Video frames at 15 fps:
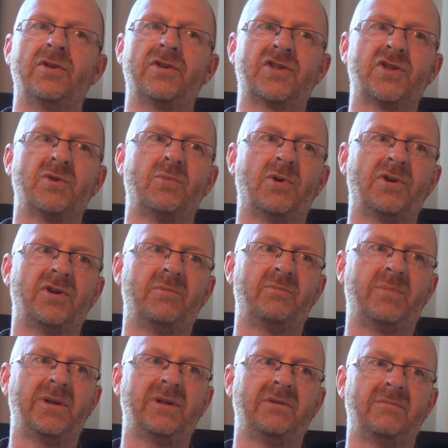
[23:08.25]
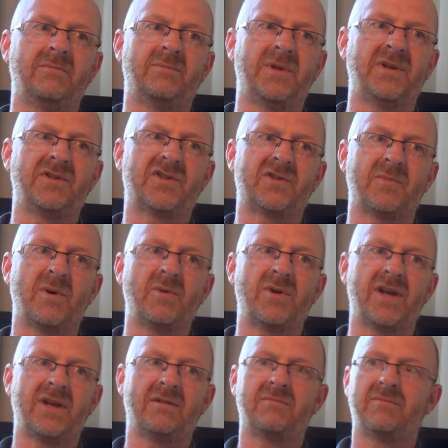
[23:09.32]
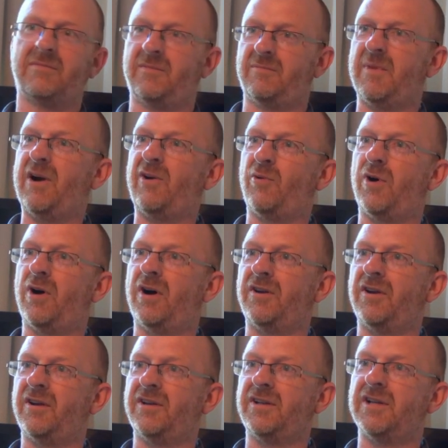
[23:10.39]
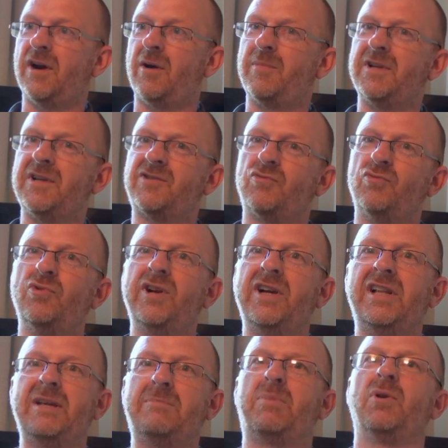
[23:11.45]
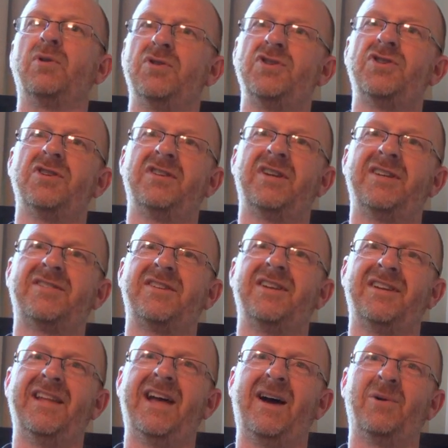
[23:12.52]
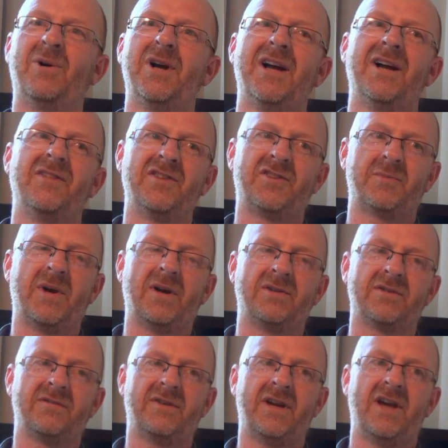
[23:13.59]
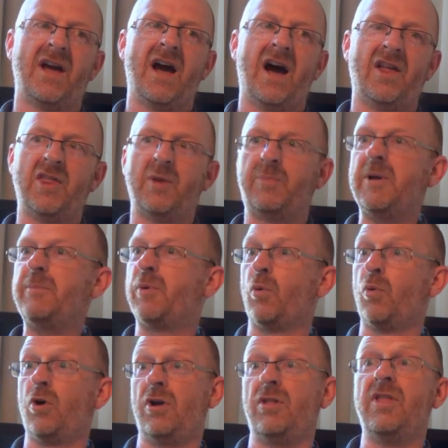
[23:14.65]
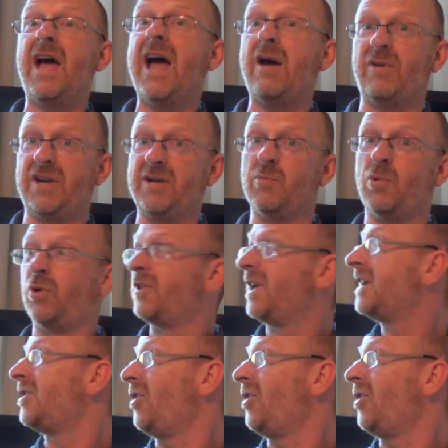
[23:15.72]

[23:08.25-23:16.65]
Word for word: that someone had been been smoking marijuana. You know, I mean, it's really pungent, isn't it? Now the smells of it, and the people weren't there anymore; they're